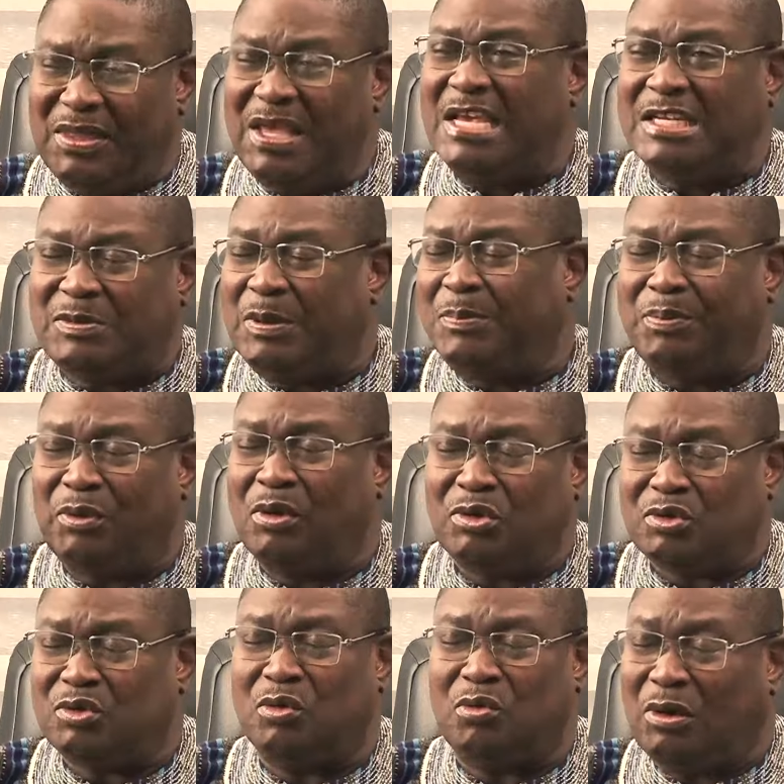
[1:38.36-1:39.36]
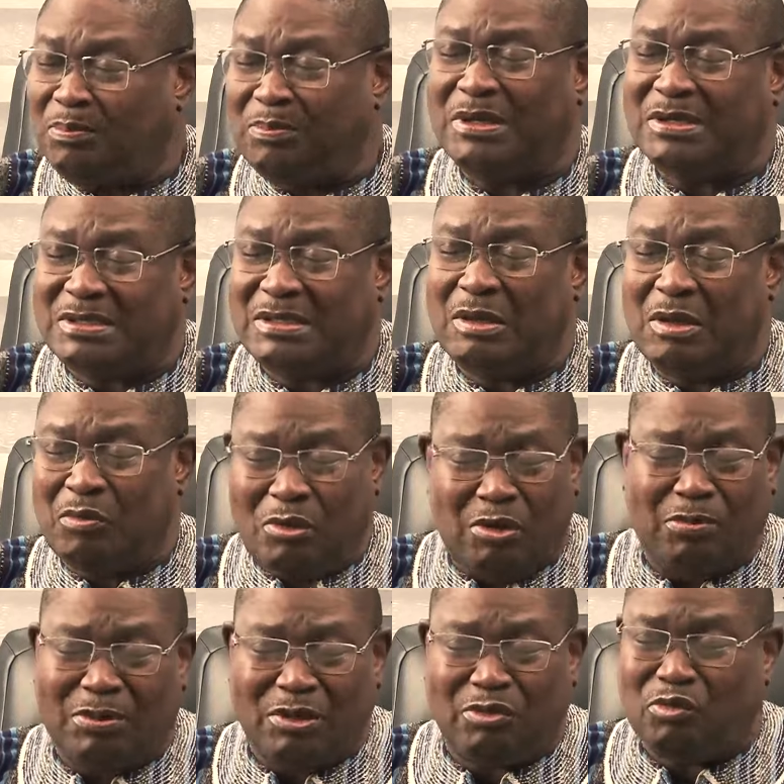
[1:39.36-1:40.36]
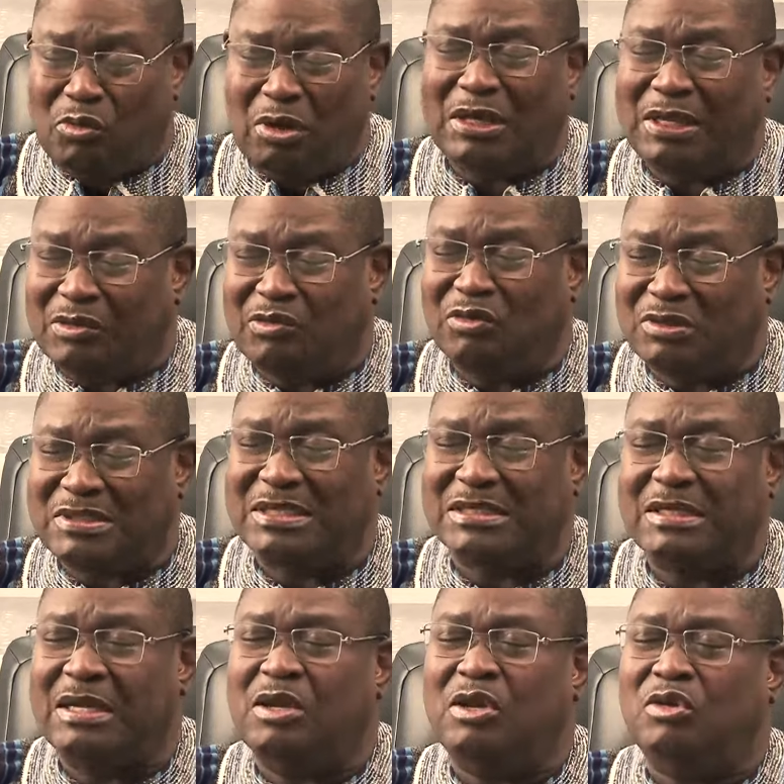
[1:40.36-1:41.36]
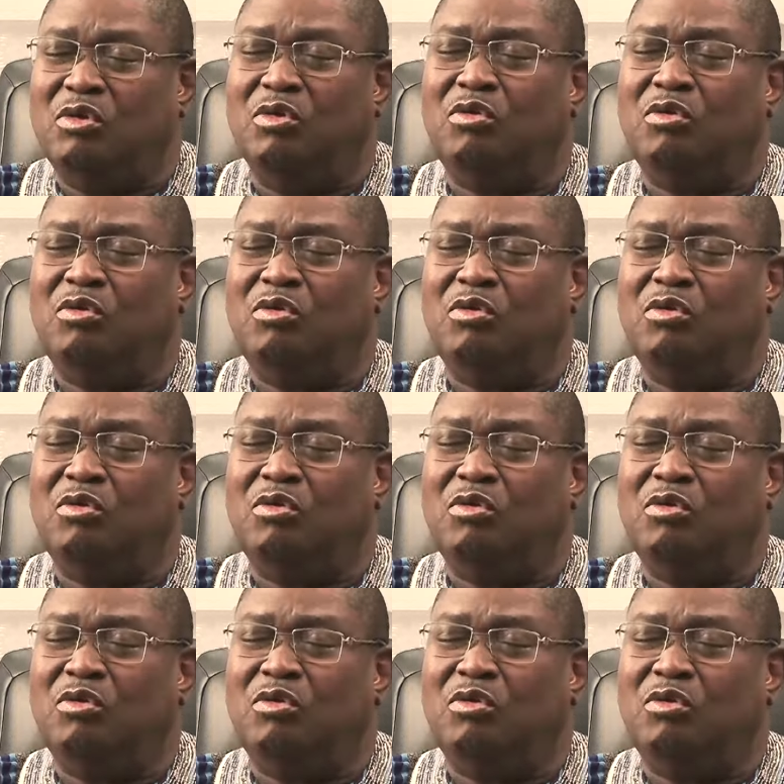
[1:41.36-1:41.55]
These people also, what makes, when you begin to walk in those things,